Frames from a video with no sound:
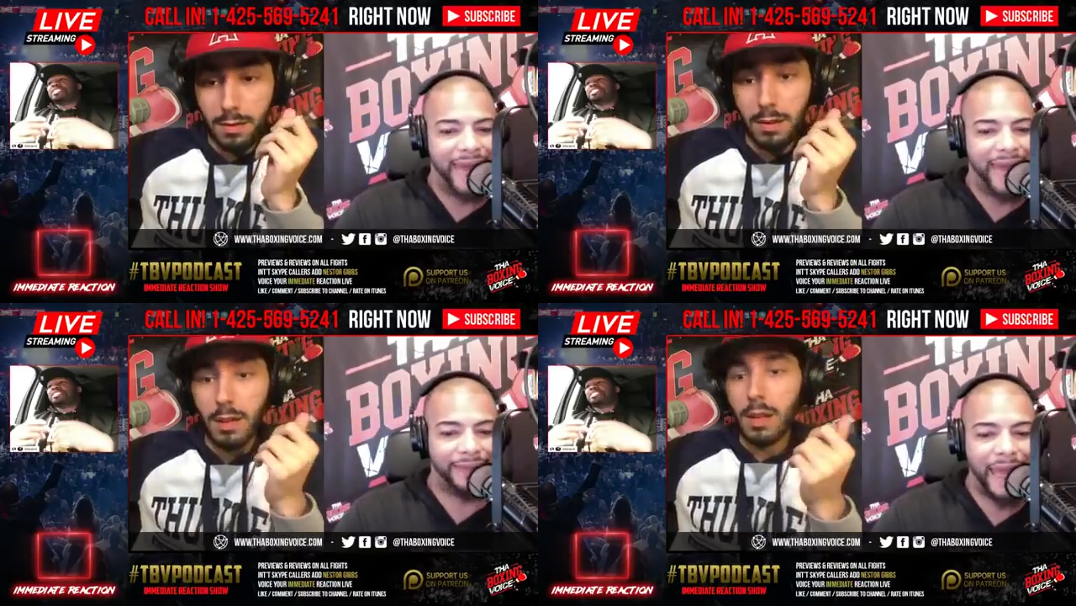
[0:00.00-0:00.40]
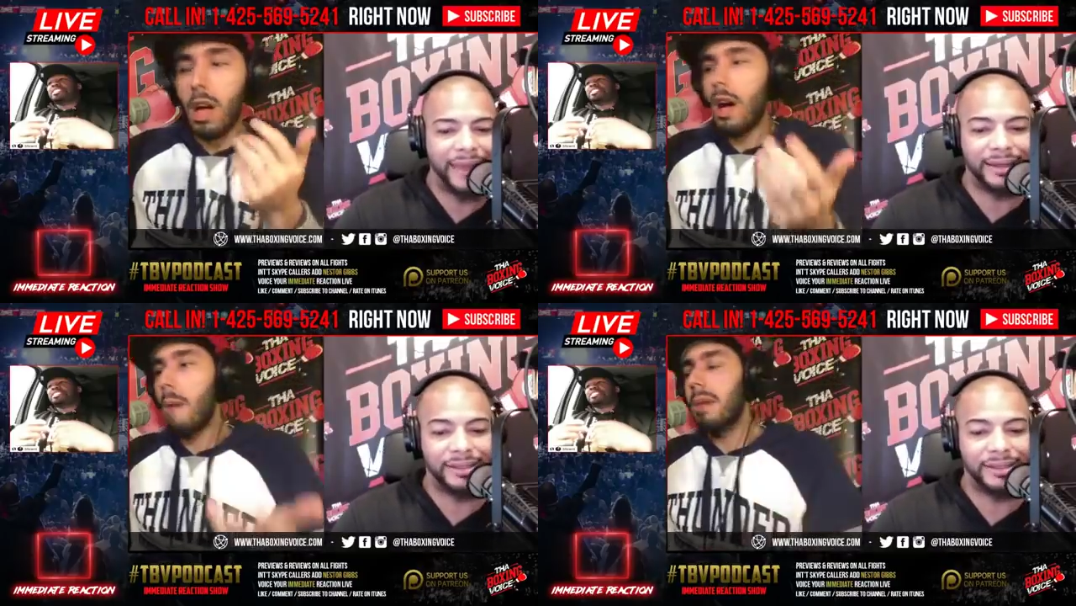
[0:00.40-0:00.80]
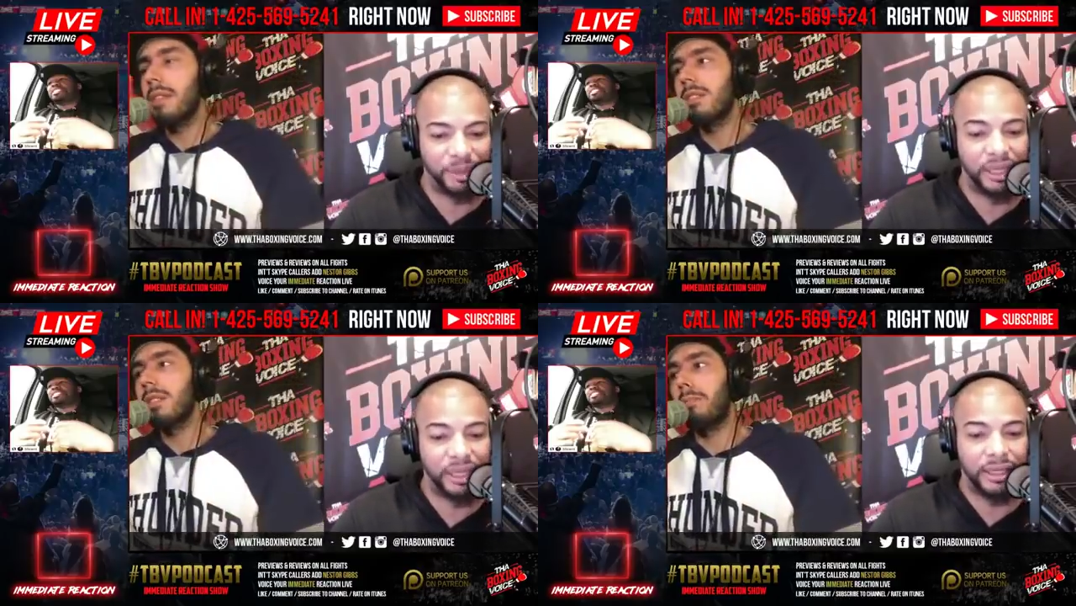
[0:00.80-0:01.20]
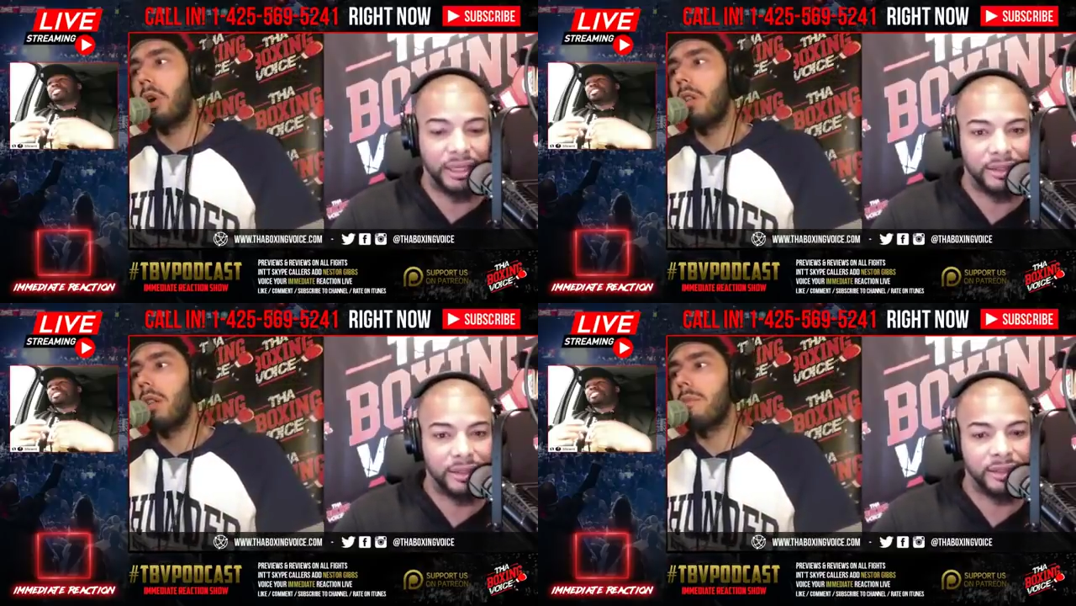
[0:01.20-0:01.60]
Speaker 1: speed. I mean, this is
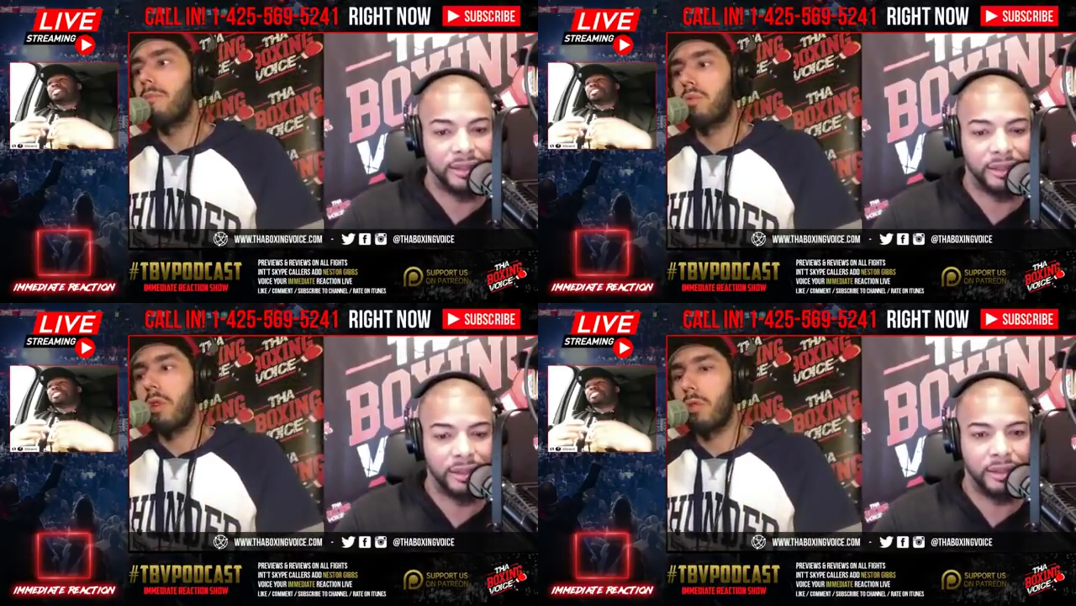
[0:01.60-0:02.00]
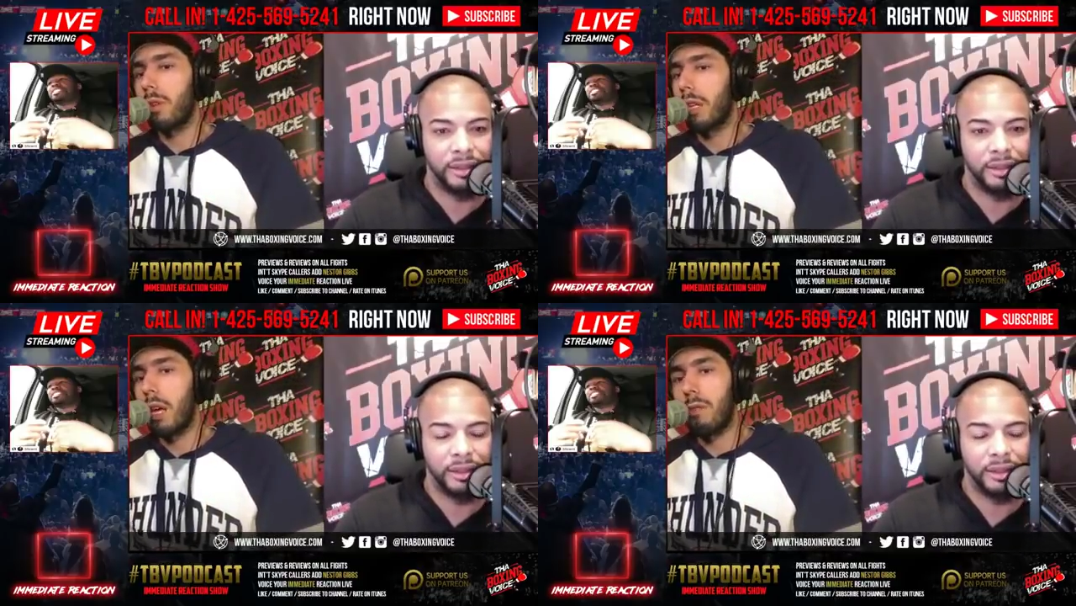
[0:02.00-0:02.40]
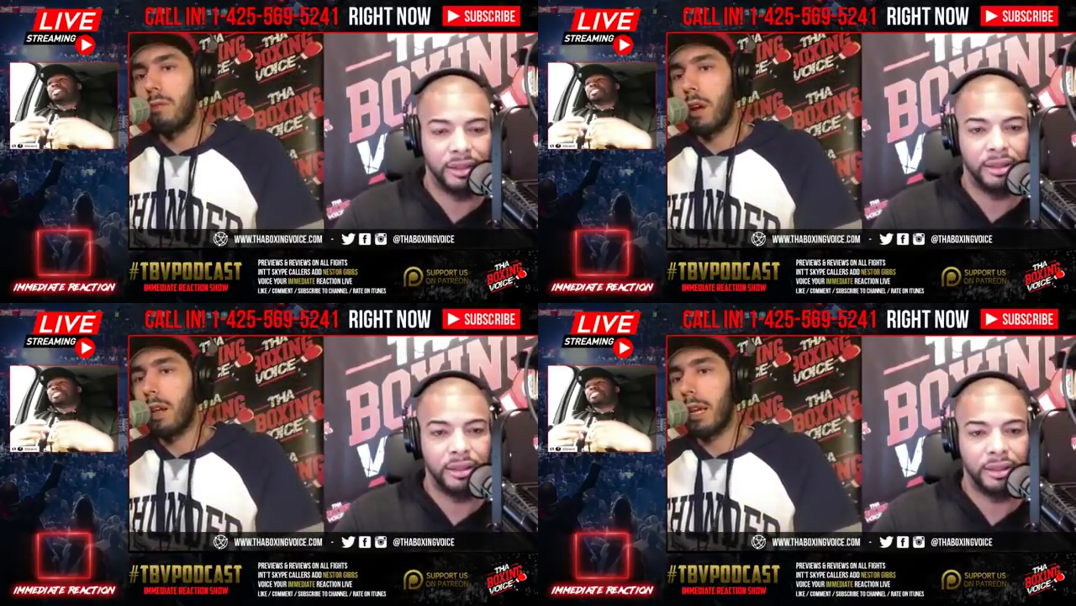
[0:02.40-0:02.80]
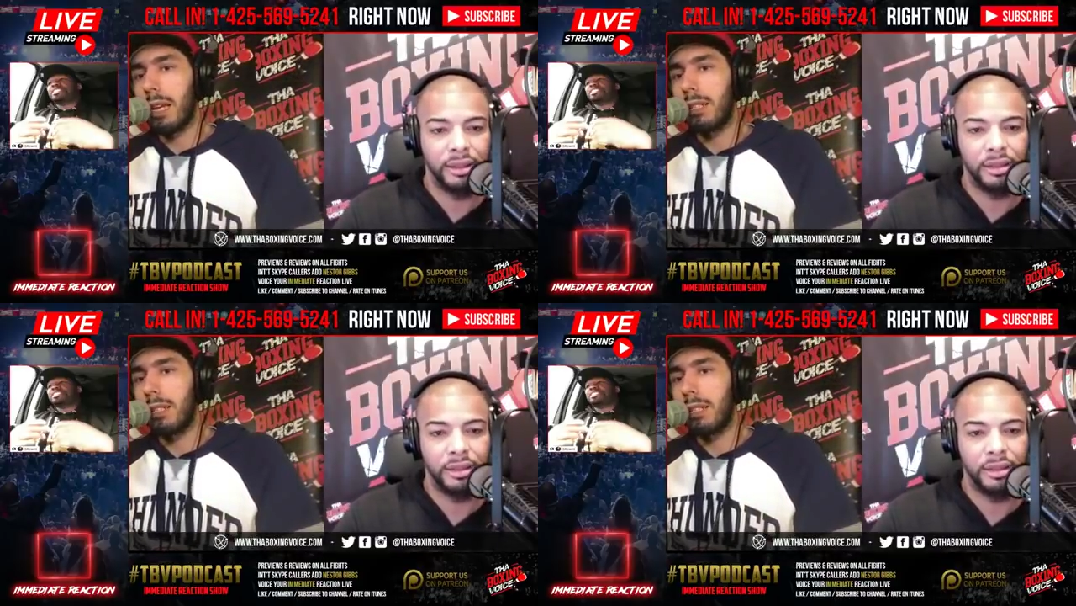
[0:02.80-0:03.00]
Paulie and Broner again, right? Like, it's